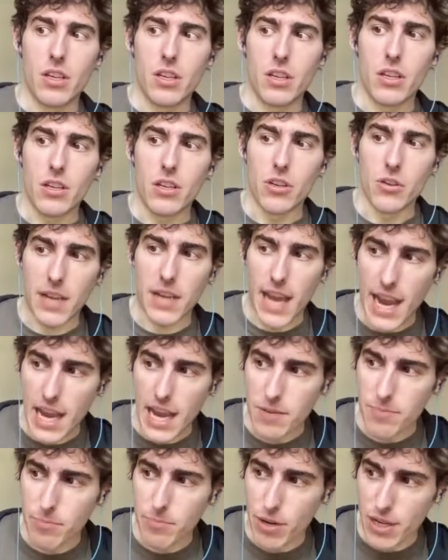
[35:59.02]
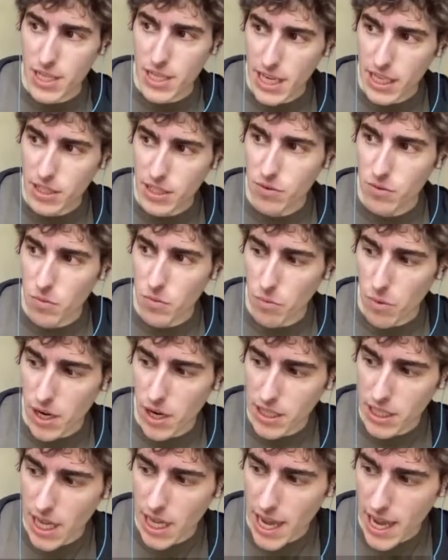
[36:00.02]
you can't predict
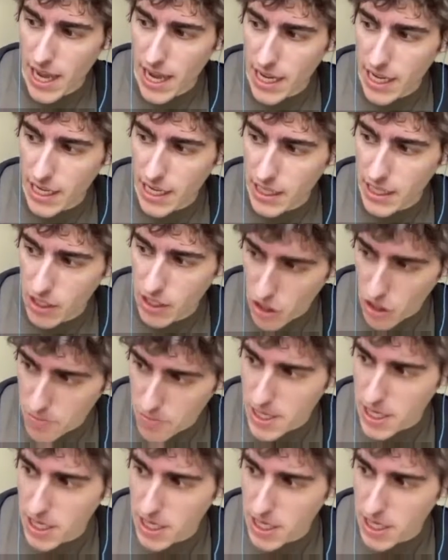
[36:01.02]
what a human